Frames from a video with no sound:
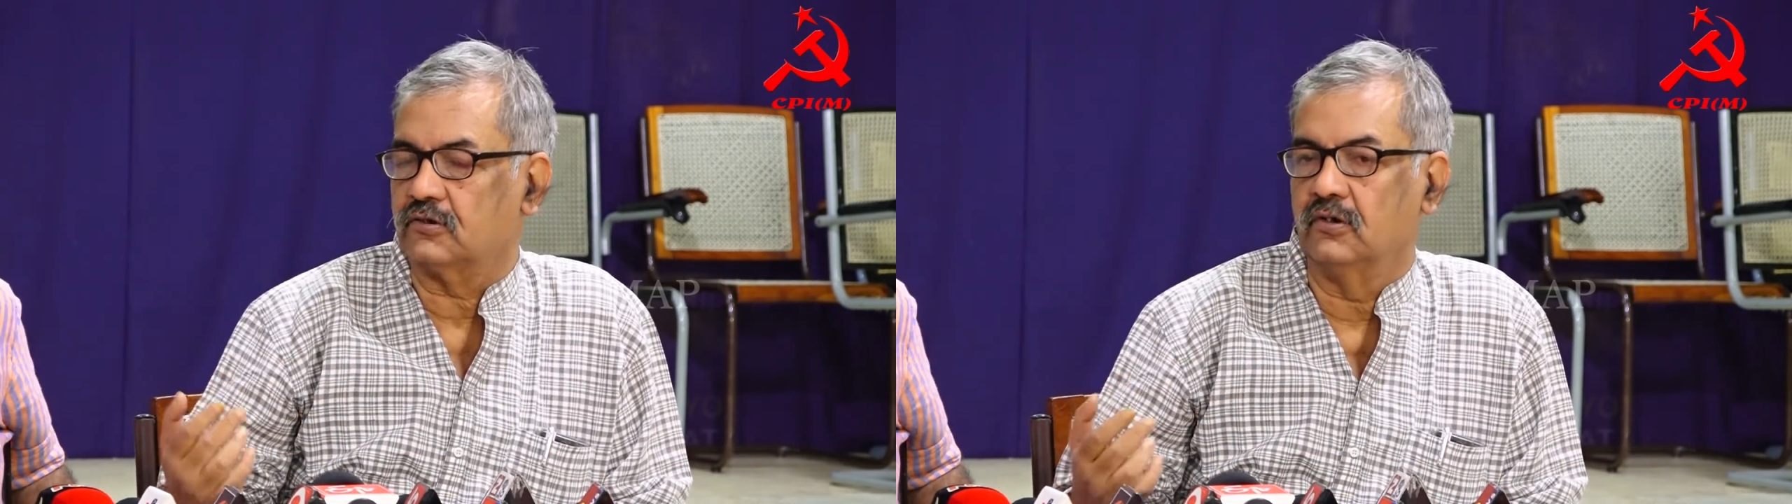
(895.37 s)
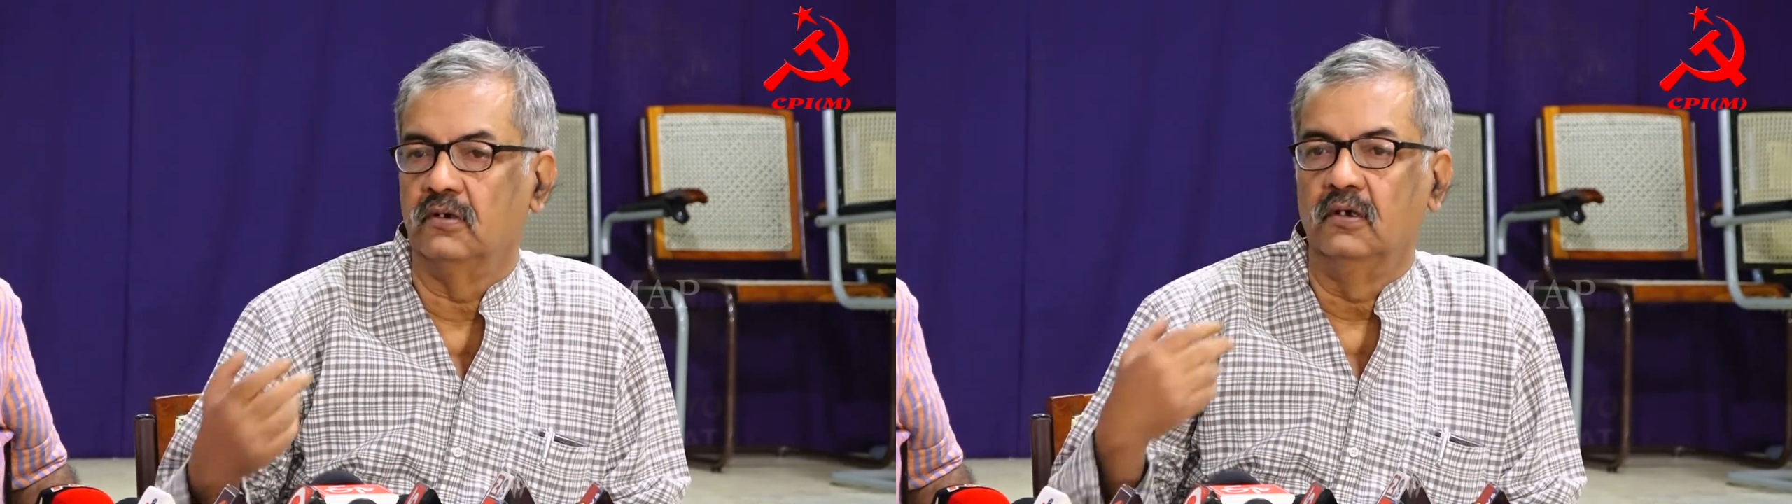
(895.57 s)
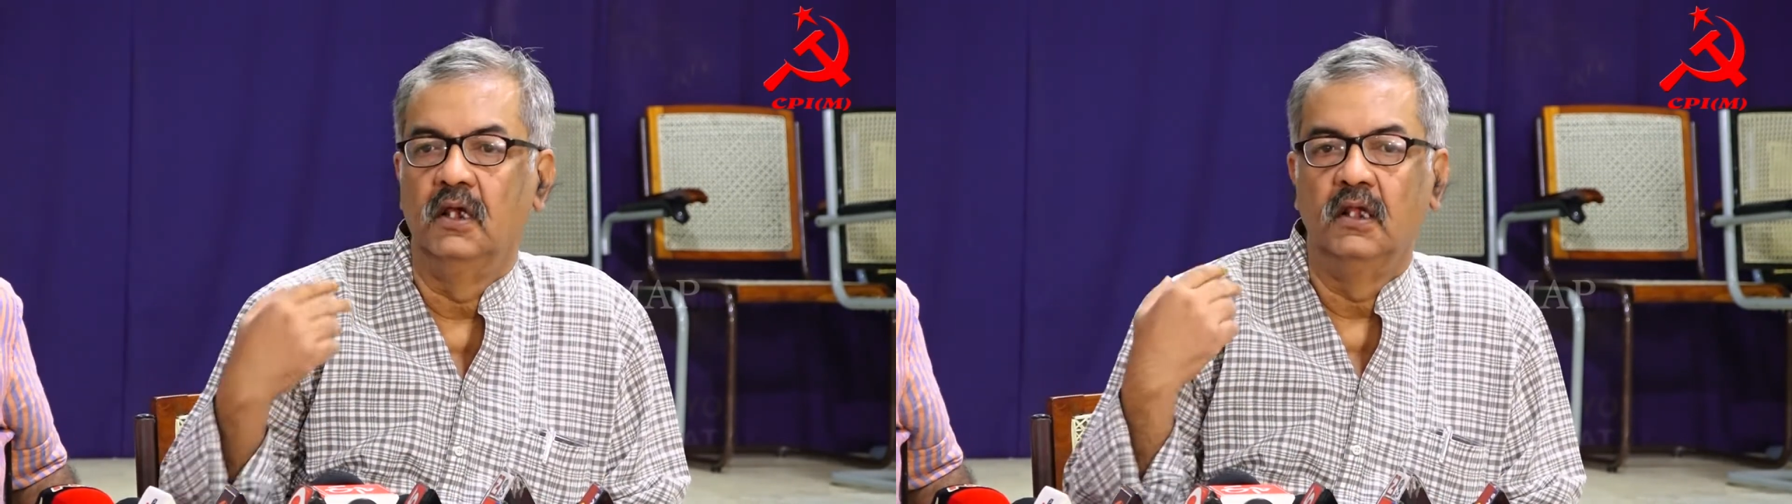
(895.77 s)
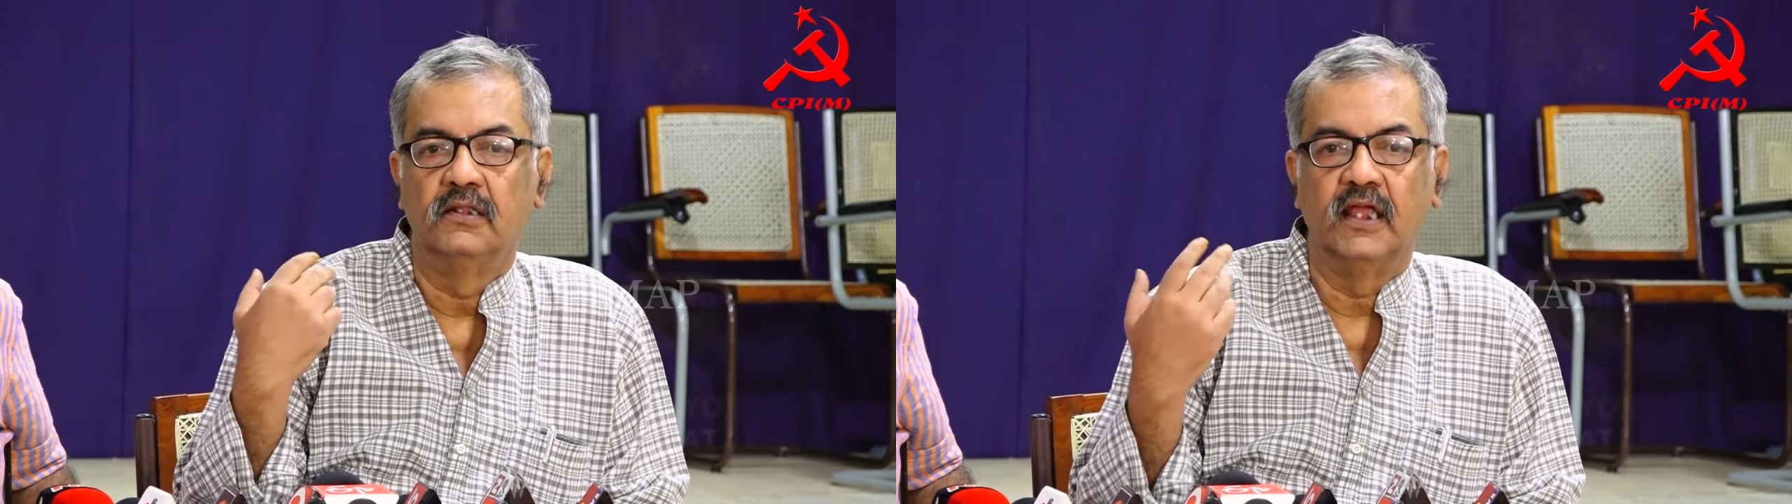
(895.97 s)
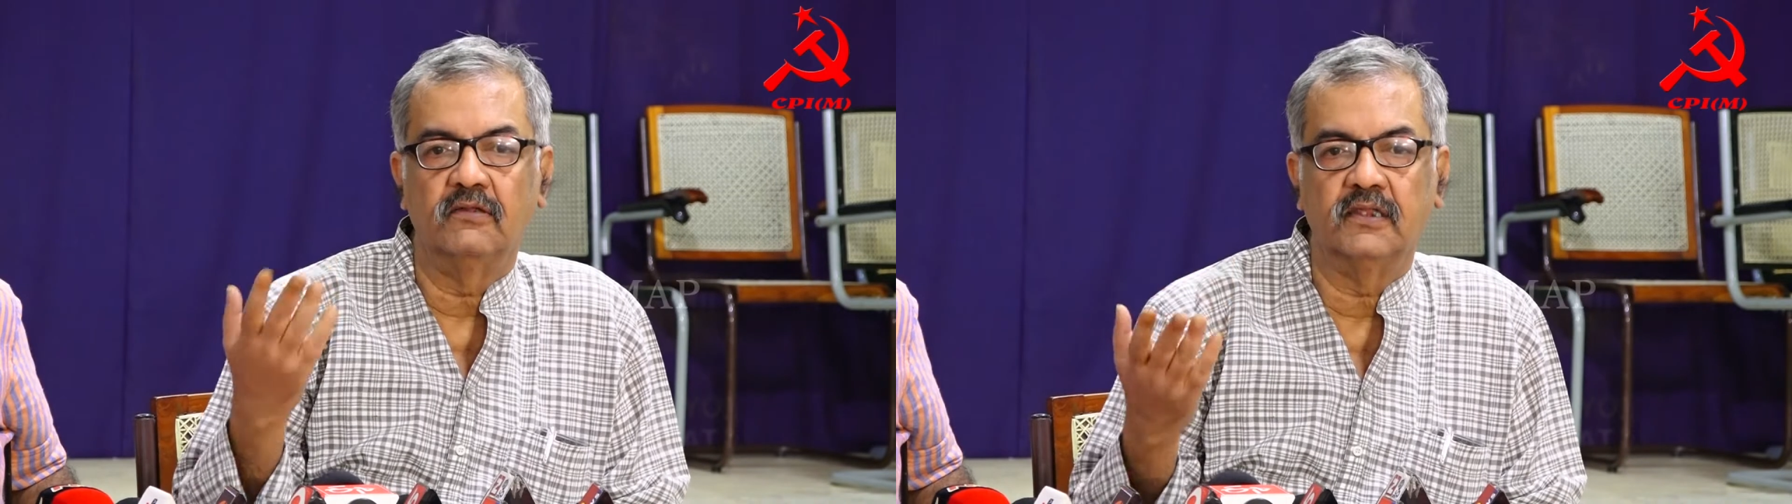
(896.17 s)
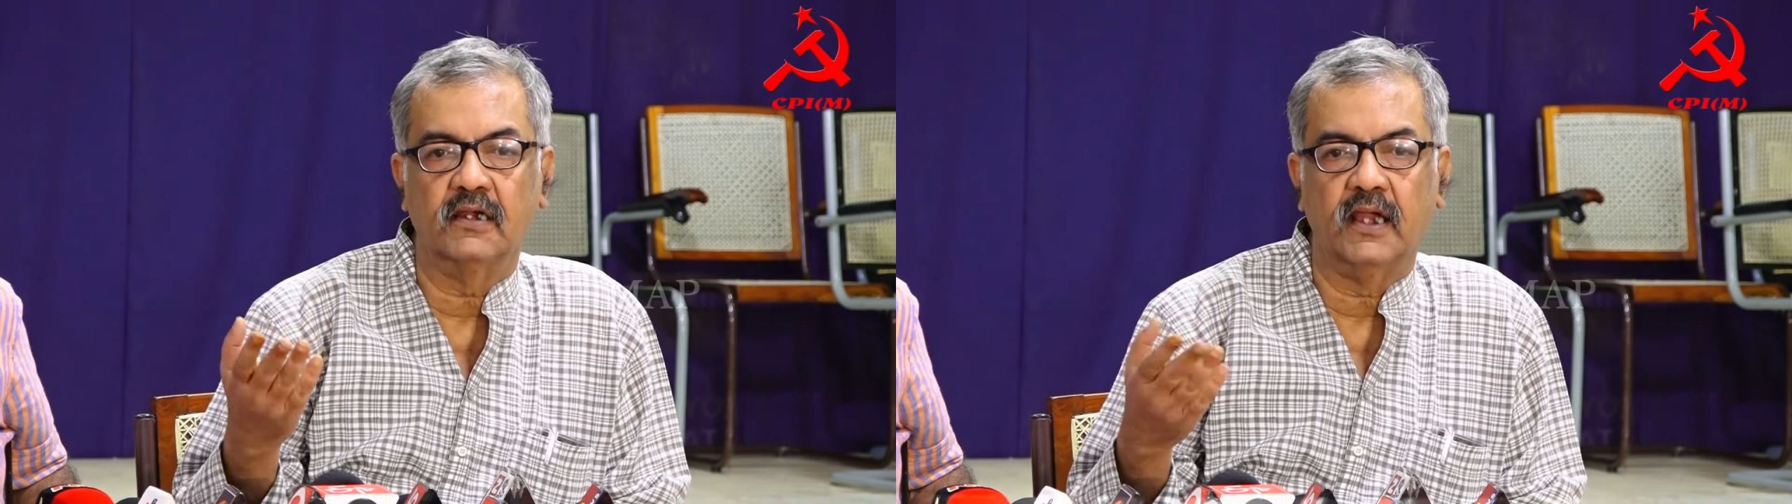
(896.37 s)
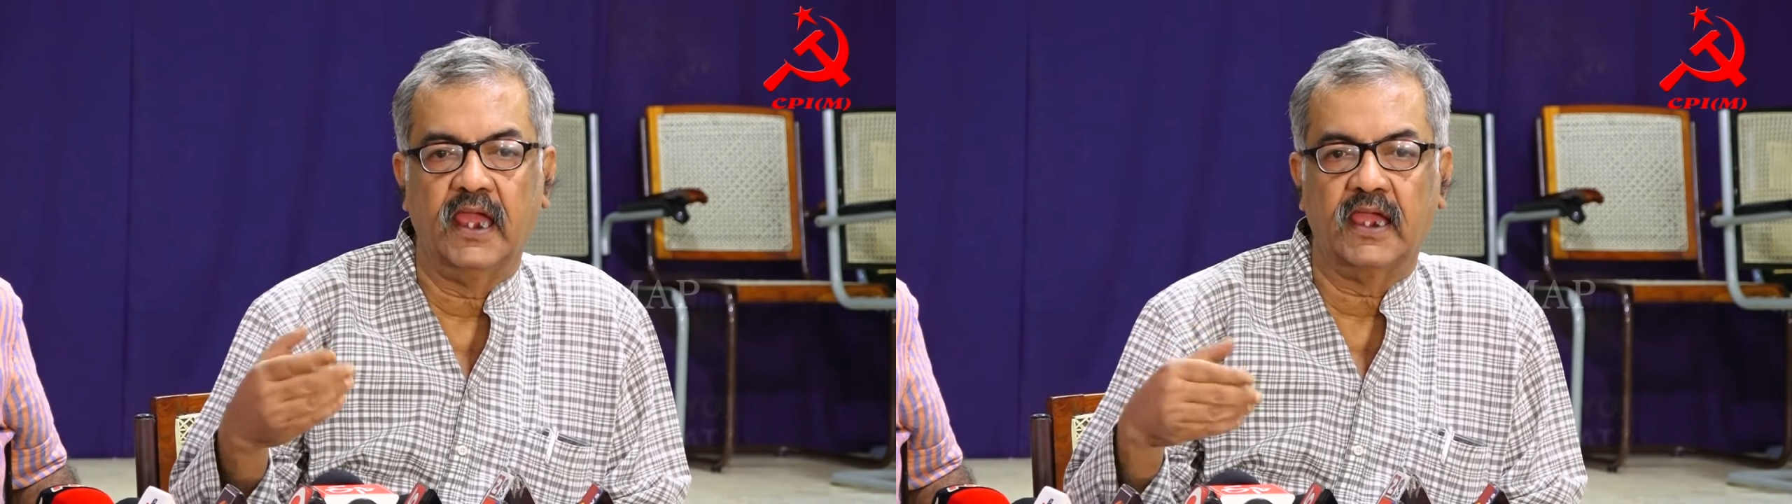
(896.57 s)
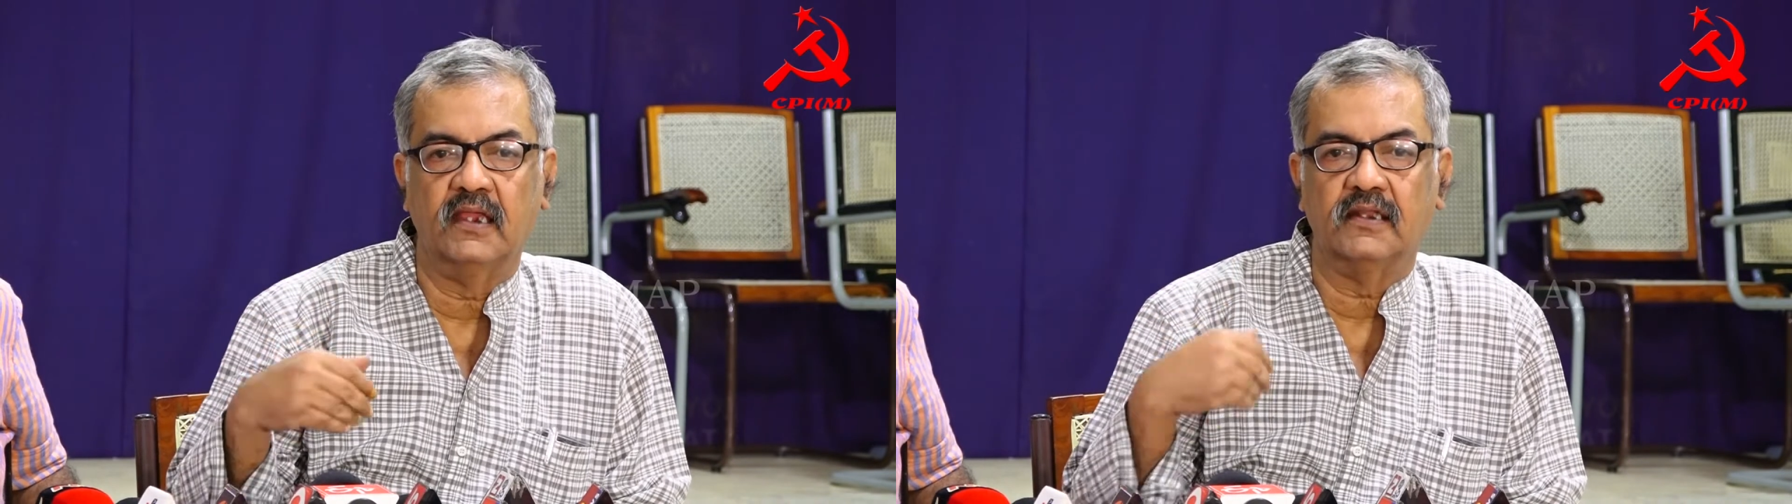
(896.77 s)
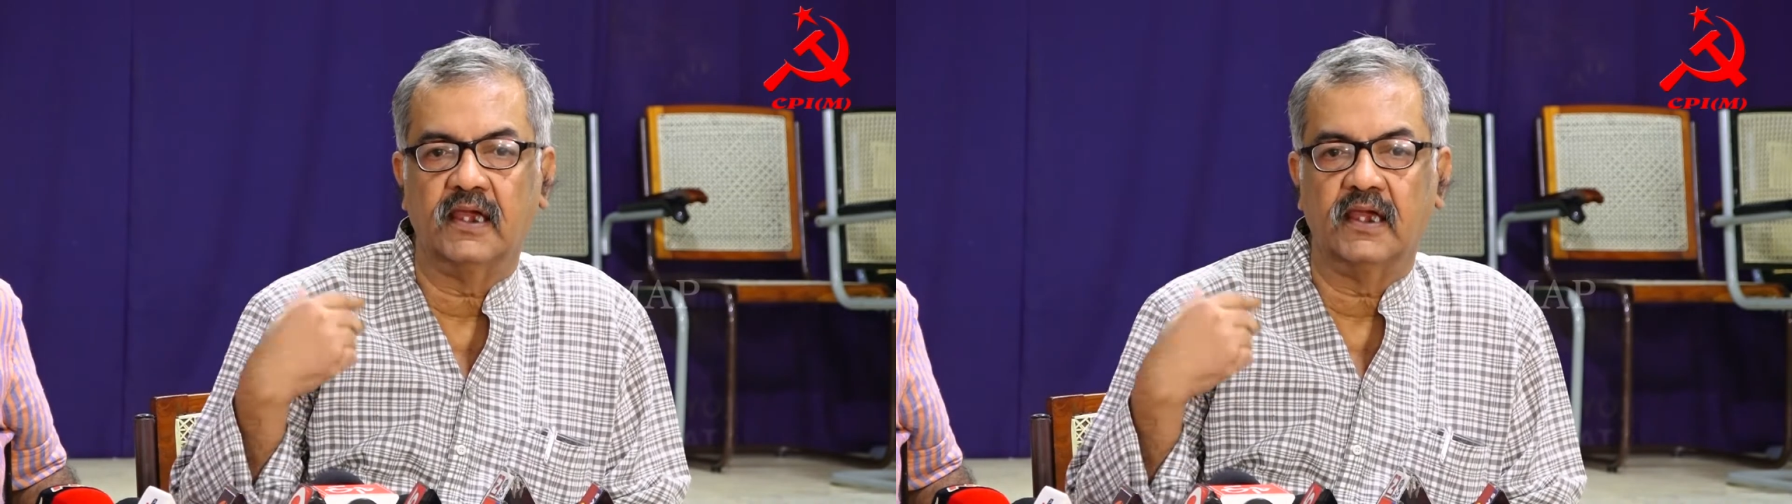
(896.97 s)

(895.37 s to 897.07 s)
so now again